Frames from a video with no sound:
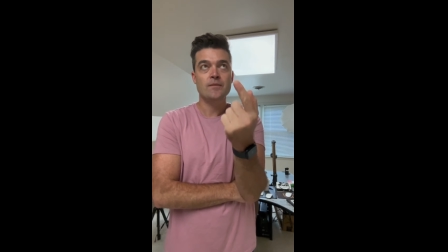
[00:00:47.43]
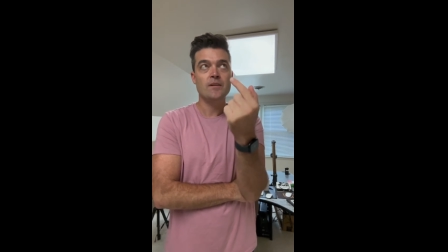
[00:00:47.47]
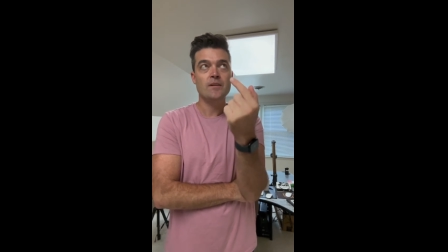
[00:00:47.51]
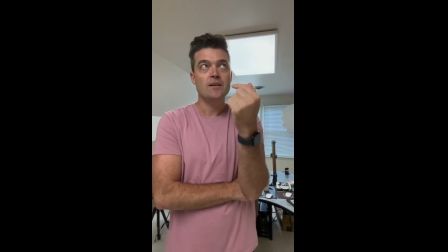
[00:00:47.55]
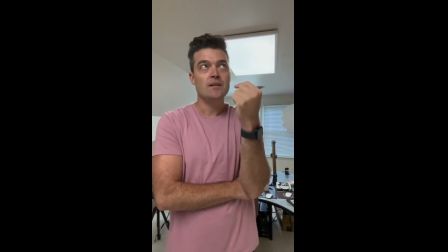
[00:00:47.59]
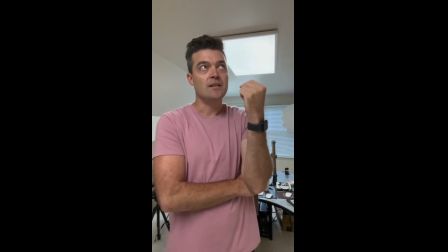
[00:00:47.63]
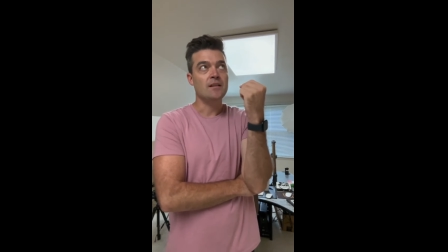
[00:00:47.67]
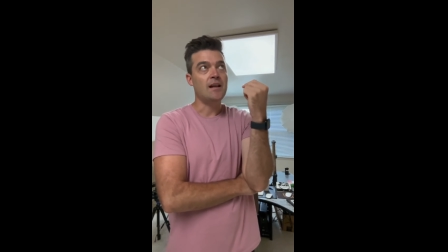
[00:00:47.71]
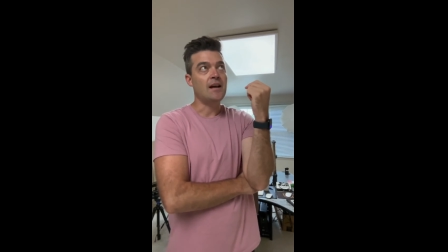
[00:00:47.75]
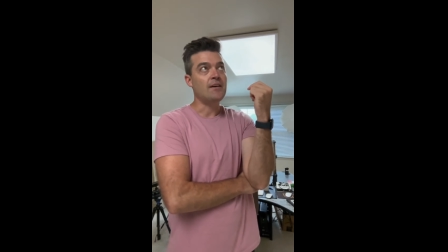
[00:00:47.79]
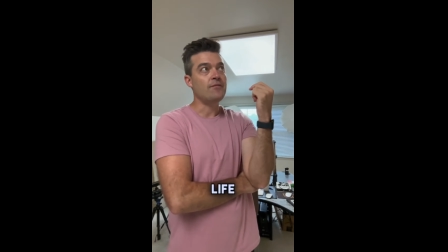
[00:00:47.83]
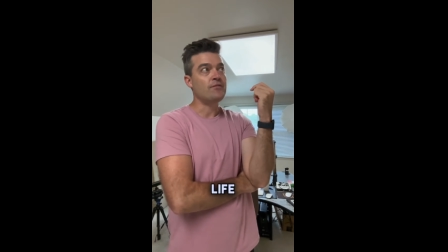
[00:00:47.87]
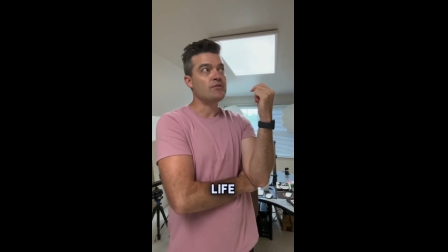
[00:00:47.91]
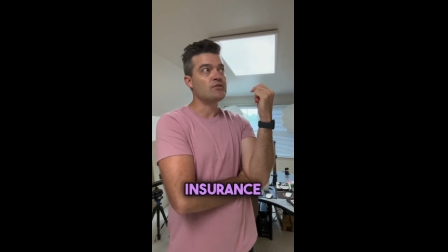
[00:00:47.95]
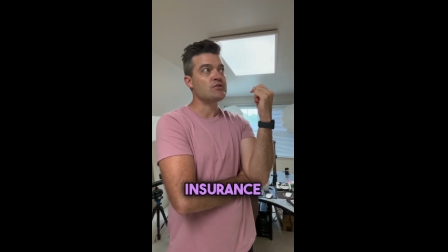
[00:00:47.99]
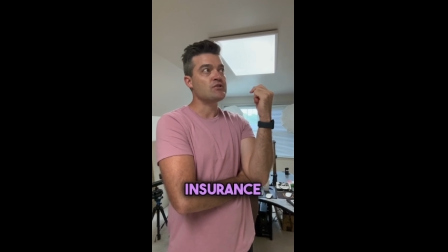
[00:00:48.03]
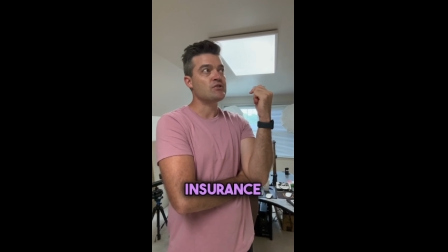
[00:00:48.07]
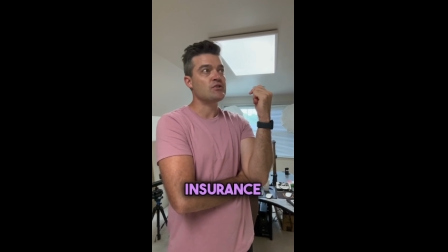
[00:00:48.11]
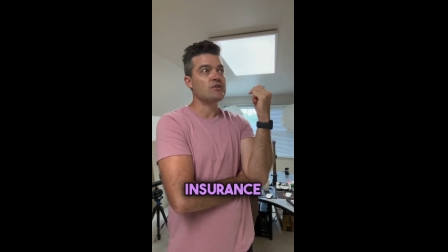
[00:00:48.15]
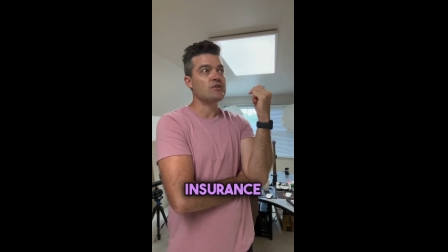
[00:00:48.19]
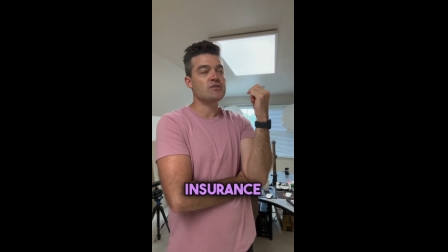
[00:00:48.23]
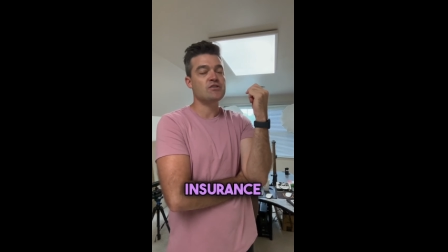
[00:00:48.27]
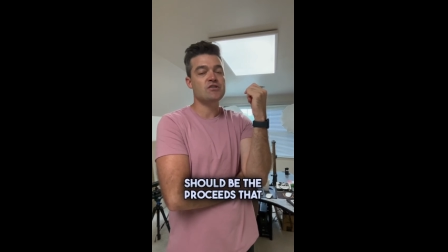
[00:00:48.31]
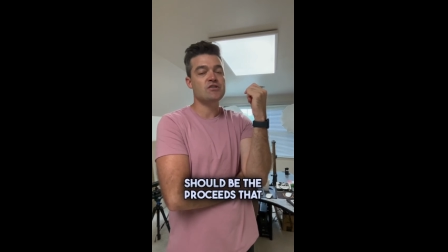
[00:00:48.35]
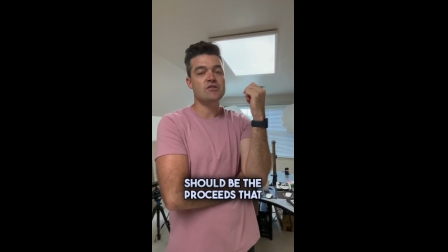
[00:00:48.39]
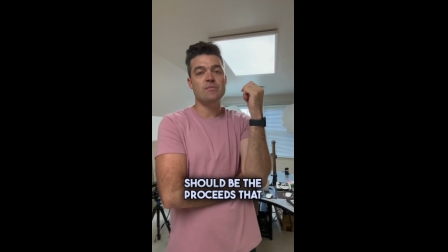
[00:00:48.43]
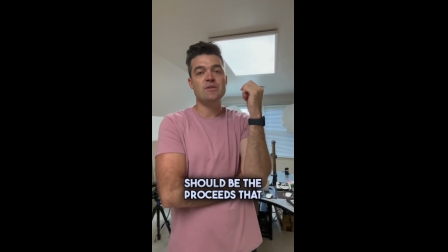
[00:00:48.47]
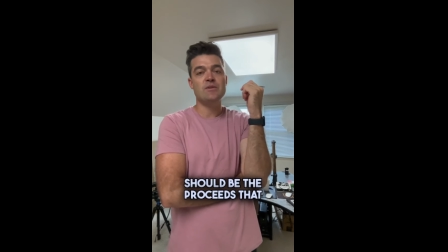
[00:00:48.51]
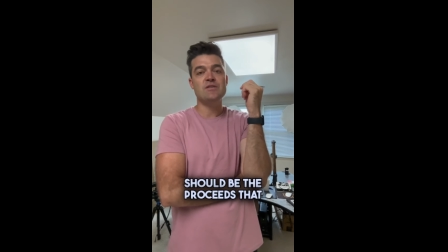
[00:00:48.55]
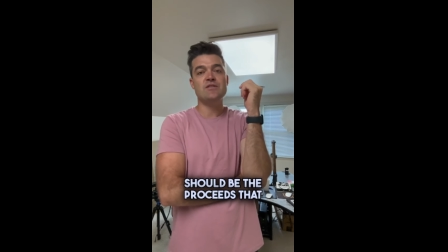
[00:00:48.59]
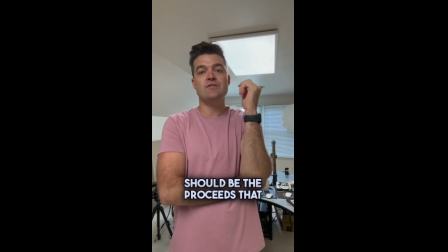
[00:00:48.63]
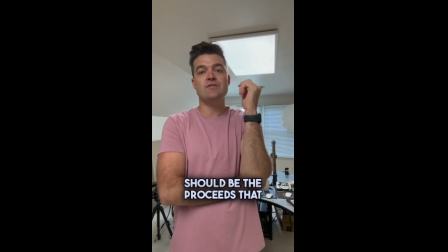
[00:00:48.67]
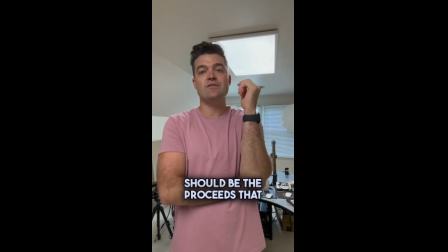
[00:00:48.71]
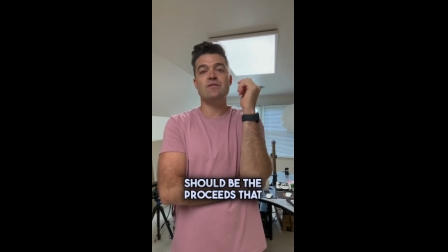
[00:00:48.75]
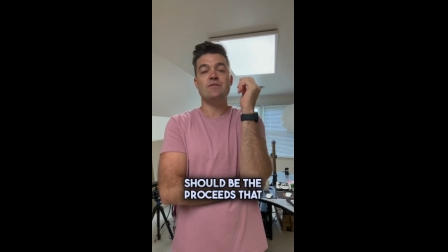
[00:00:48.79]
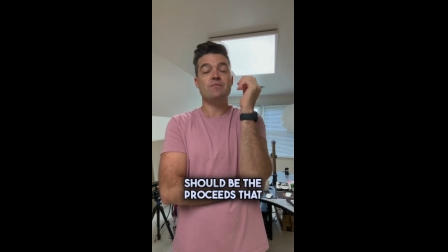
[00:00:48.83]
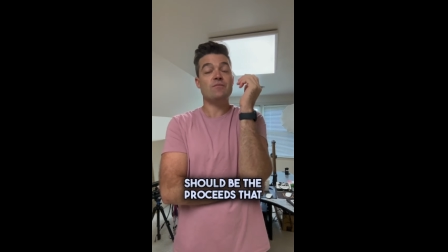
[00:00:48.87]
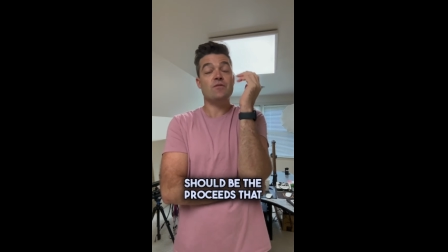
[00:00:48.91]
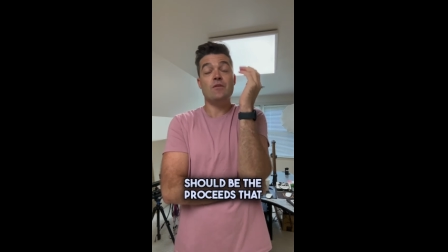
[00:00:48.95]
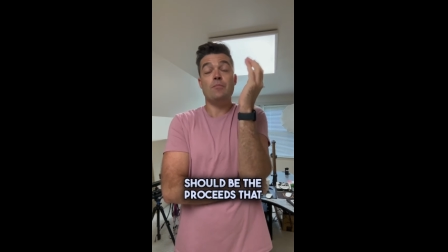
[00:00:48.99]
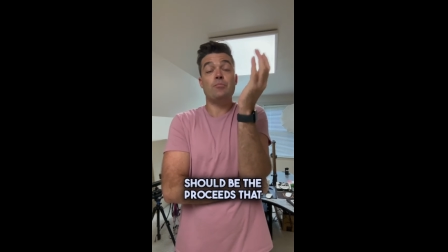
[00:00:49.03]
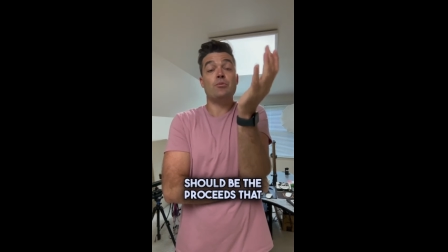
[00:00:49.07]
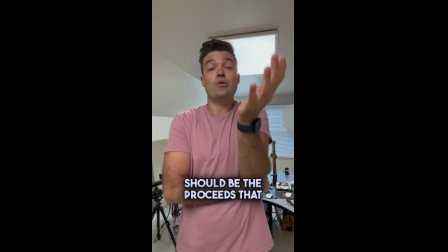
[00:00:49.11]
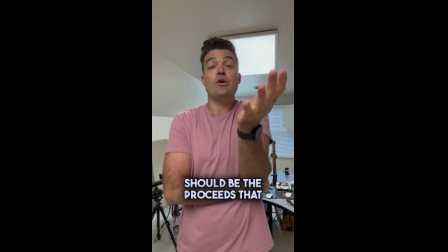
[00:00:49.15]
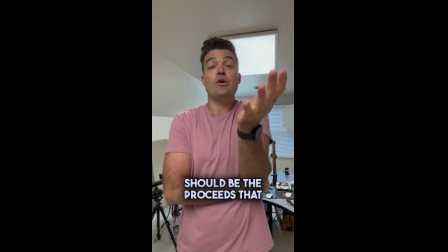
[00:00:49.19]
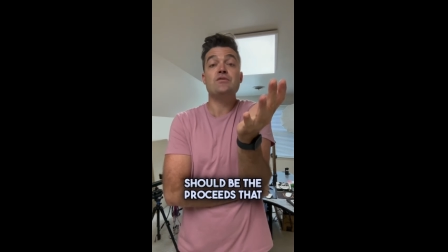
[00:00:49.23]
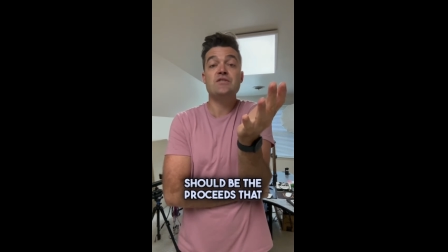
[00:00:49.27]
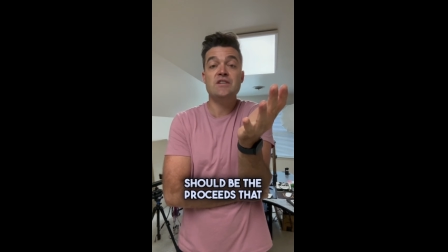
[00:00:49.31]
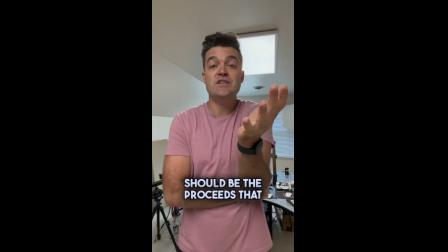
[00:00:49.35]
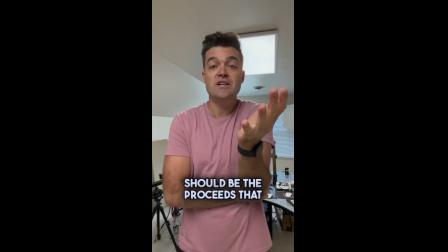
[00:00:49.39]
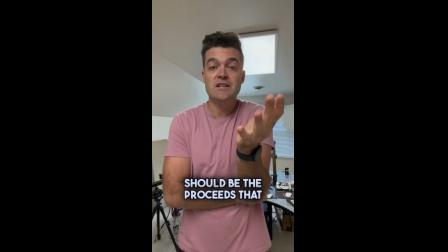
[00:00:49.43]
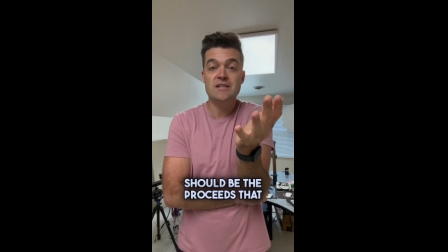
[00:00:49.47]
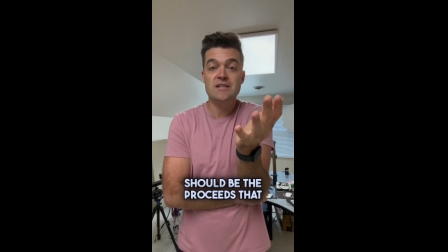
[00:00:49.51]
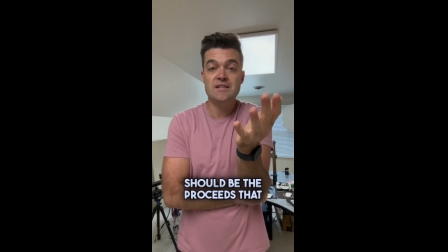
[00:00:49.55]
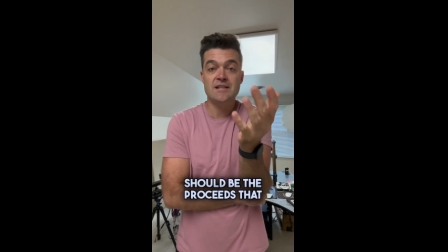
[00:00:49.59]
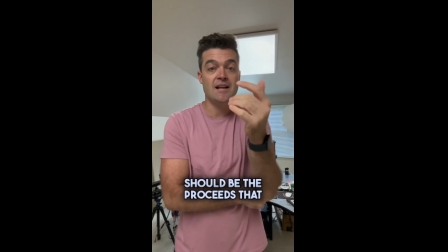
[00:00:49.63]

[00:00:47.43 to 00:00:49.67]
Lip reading: Life insurance should be the proceeds